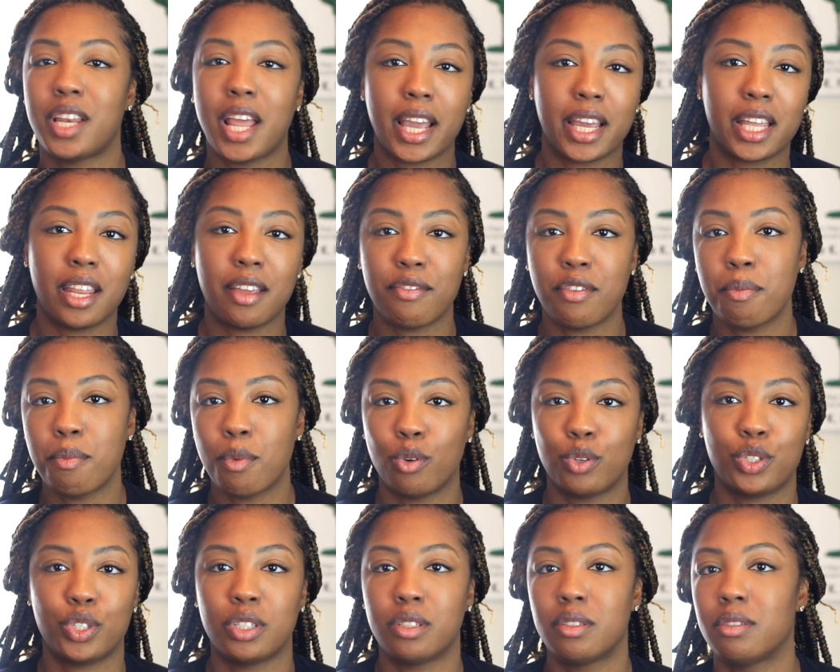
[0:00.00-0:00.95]
negative
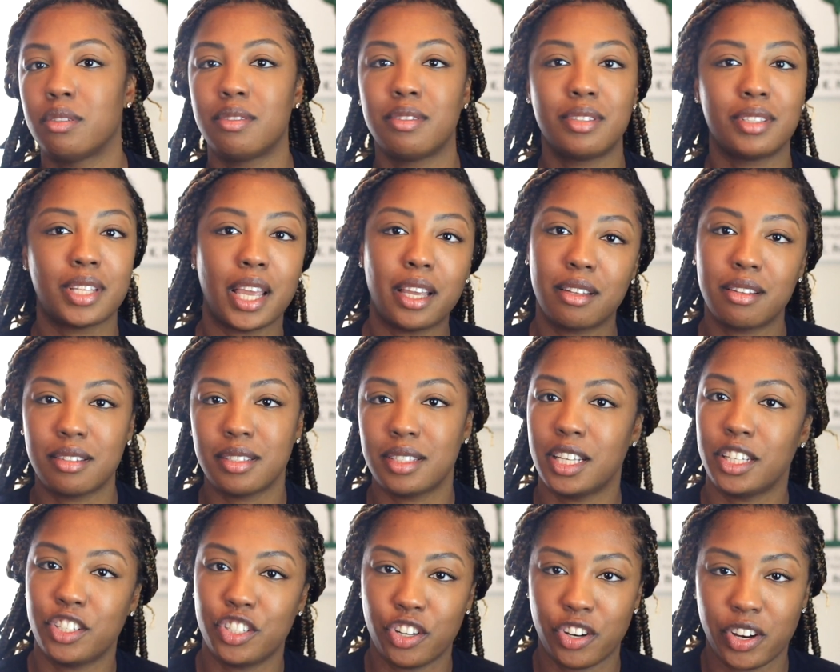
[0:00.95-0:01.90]
emotional cycles
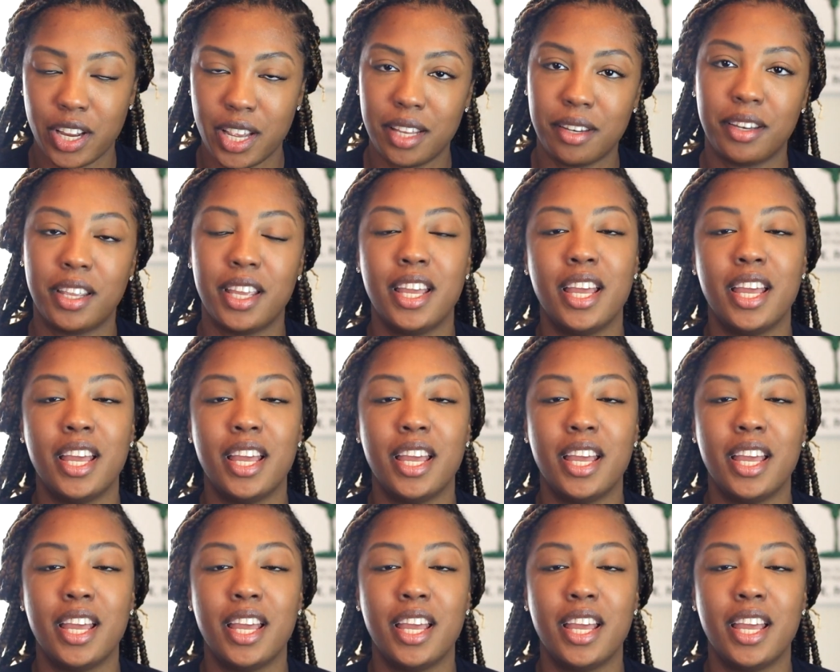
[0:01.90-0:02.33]
that you're in.